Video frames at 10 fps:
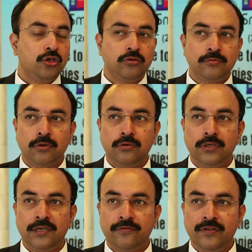
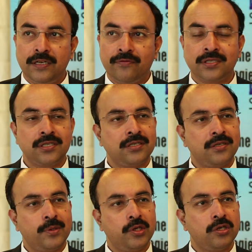Tomorrow, if the
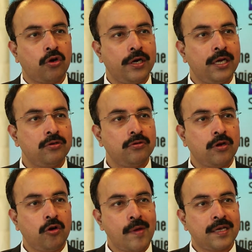infrastructure between Noida and
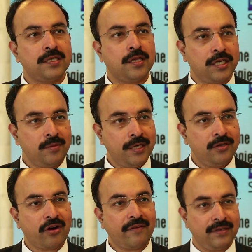Gurgaon makes it
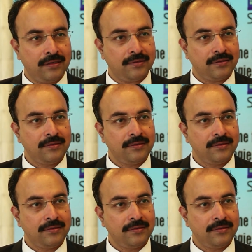30-minute travel,